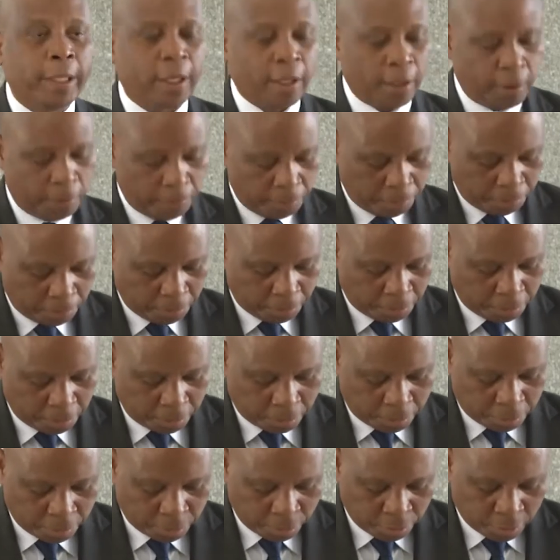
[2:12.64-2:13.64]
particular to
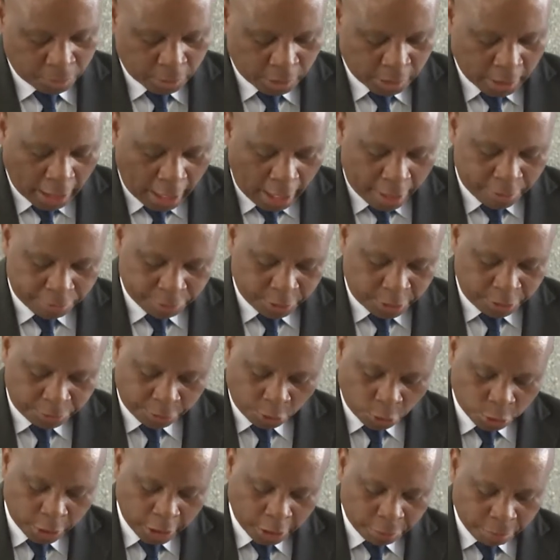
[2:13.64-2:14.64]
Johannesburg. It had to do with
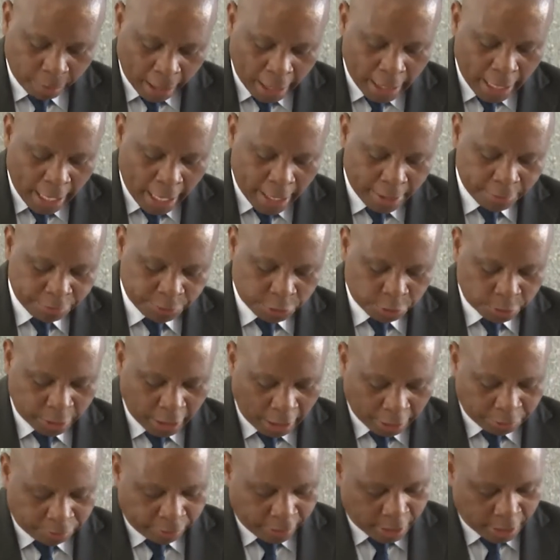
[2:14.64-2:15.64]
party politics within the